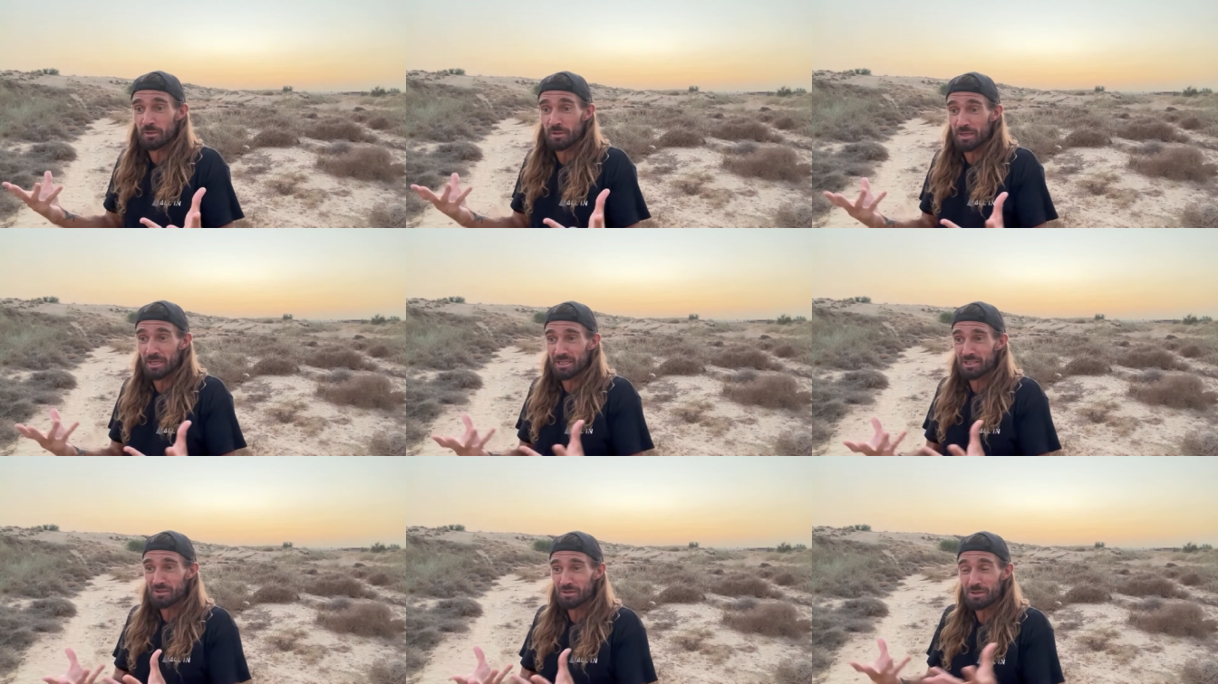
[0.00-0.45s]

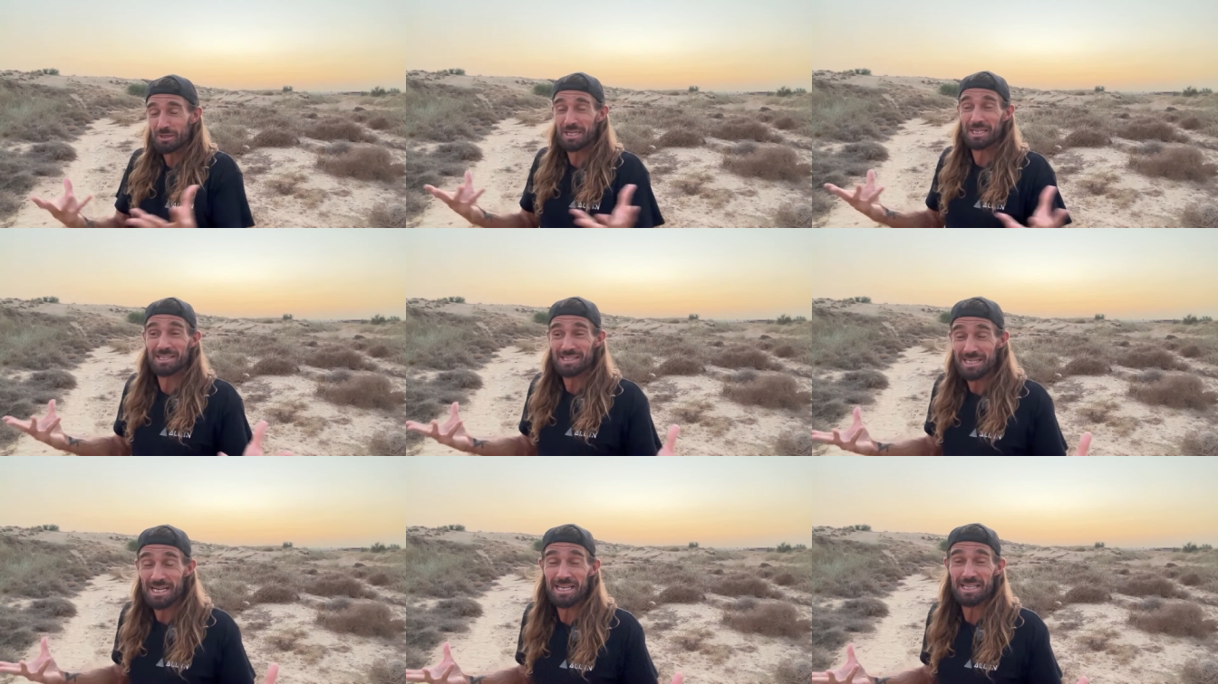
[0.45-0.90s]
and you can
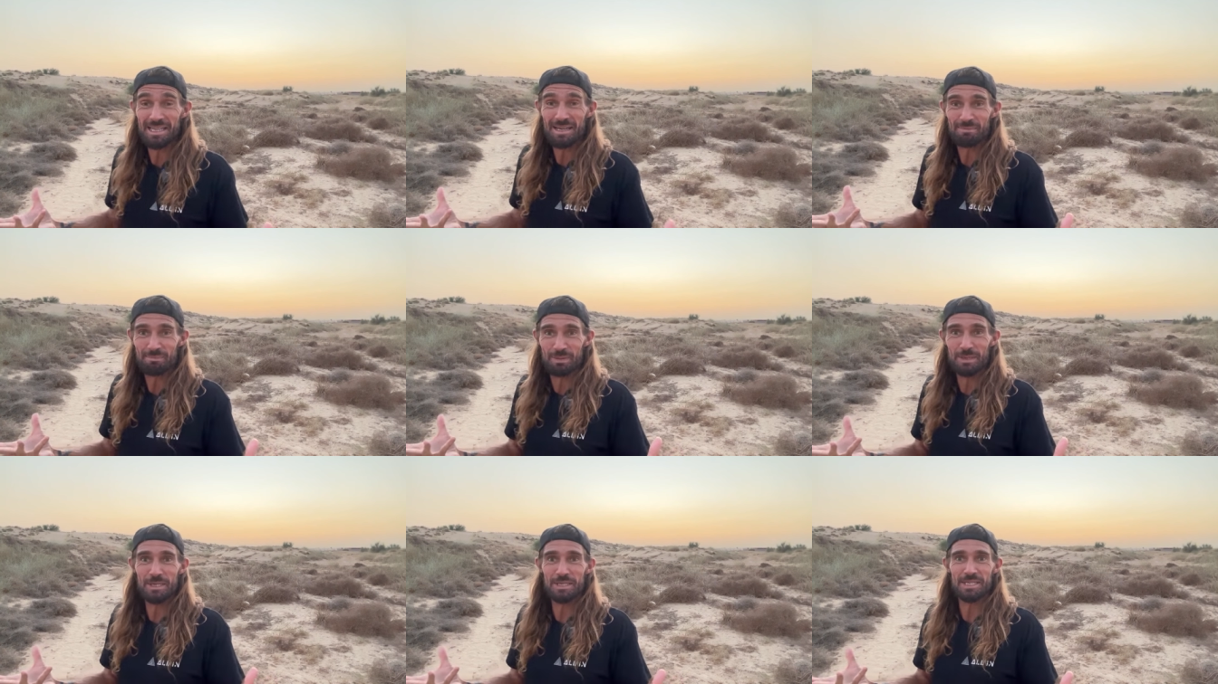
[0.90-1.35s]
take that
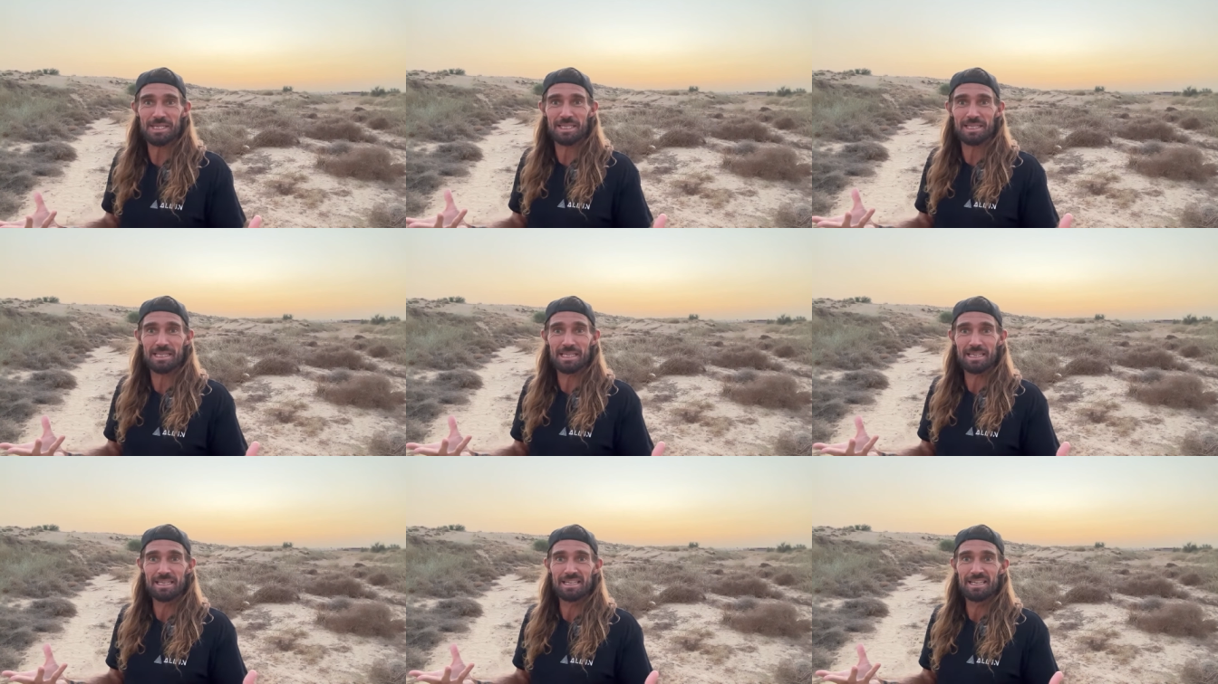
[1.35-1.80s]

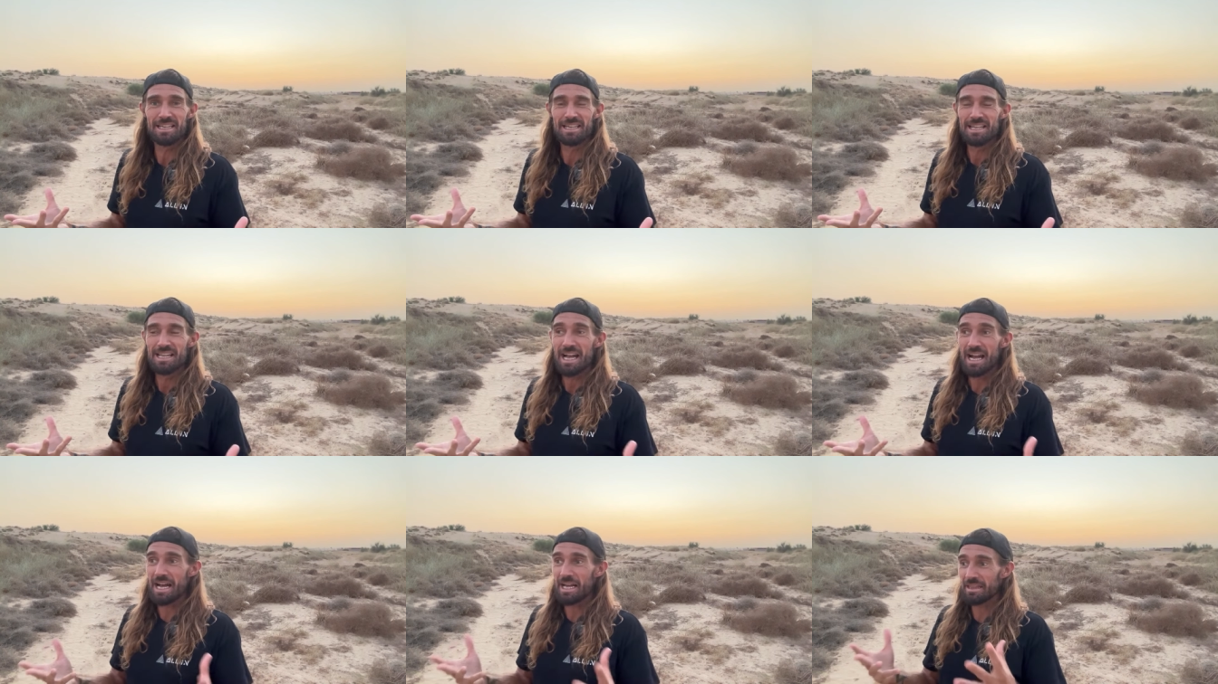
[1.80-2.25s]
personally
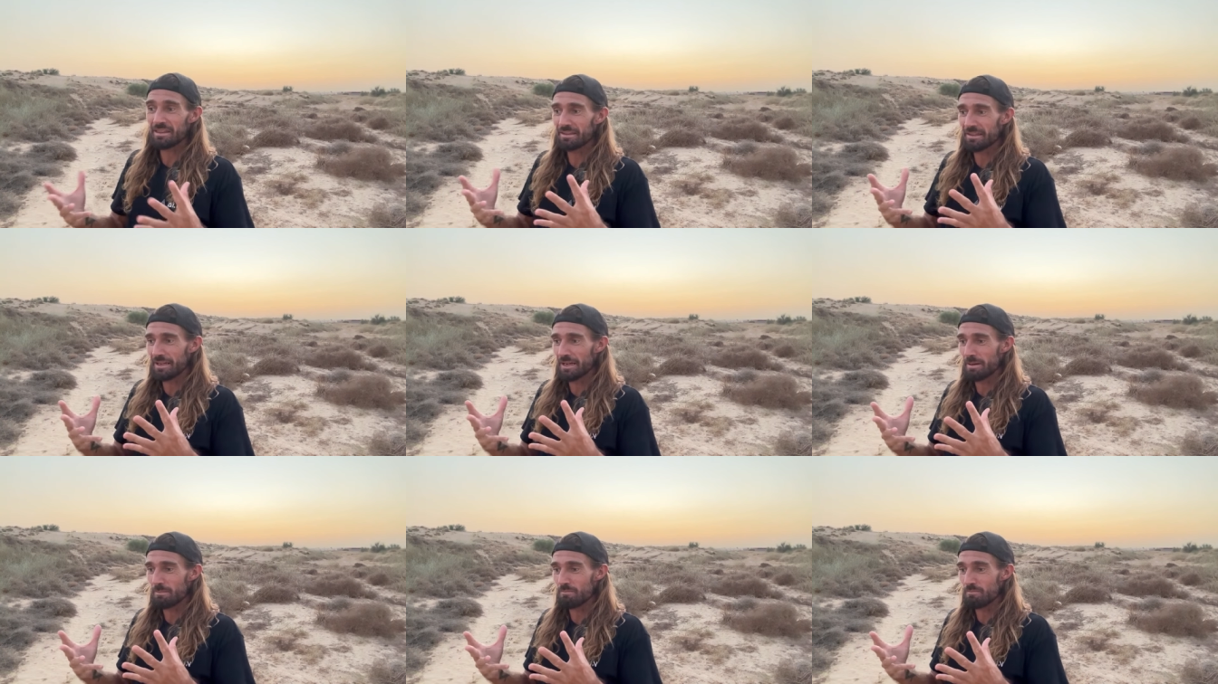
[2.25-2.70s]
and,
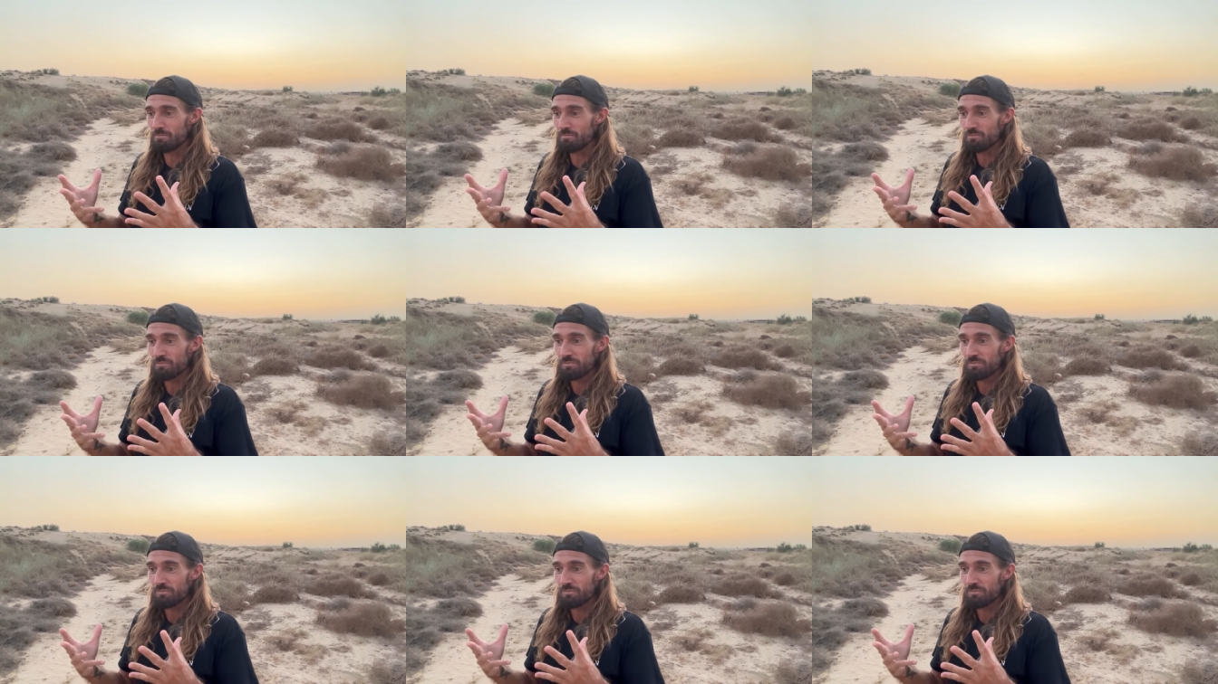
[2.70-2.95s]
um,